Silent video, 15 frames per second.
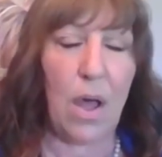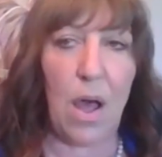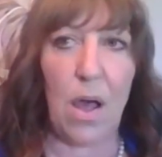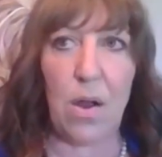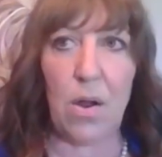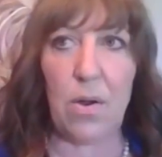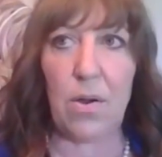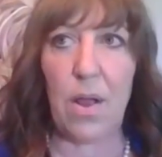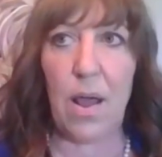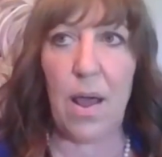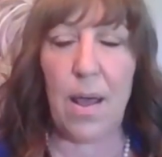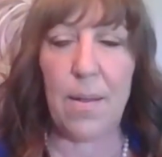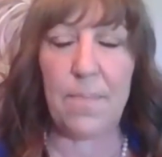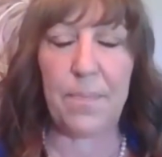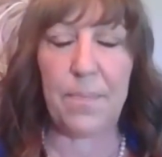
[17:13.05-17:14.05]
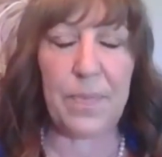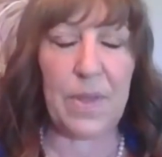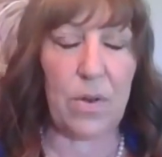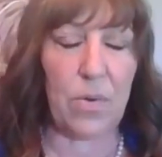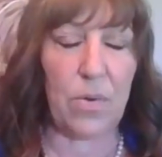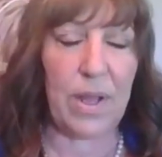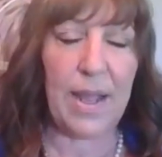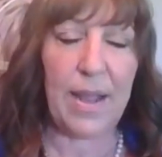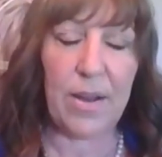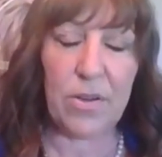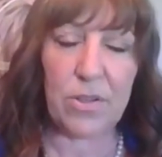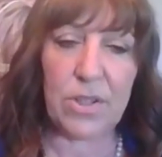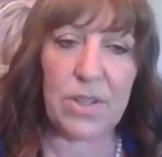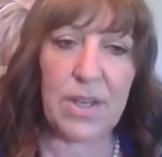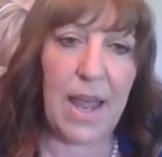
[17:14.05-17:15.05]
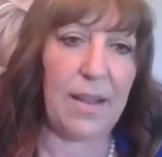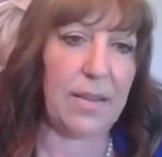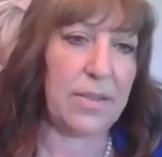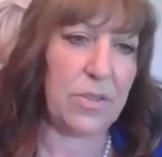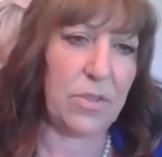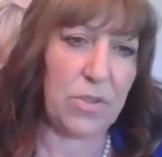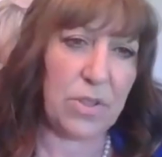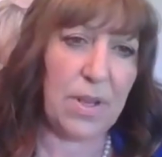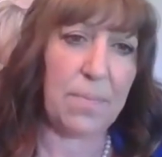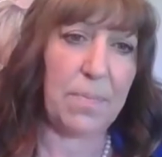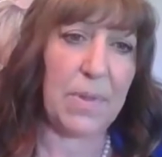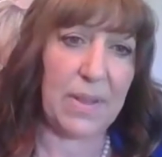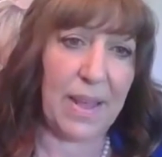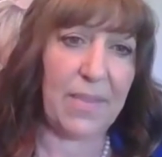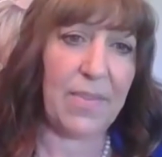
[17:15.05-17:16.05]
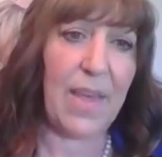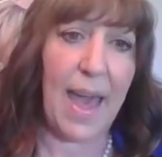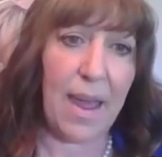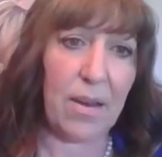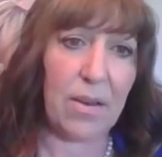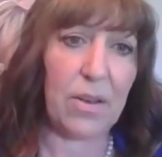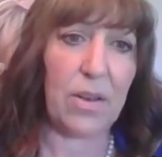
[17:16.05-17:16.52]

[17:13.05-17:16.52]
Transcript: are, a hairstylist or something like that,